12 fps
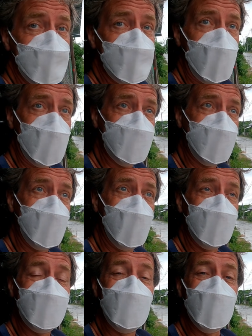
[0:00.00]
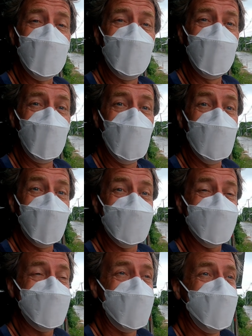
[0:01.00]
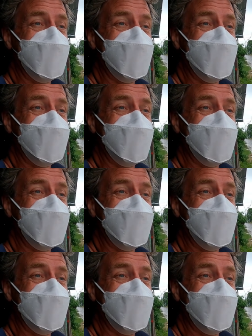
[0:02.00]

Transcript: It's actually gotten quite a bit worse.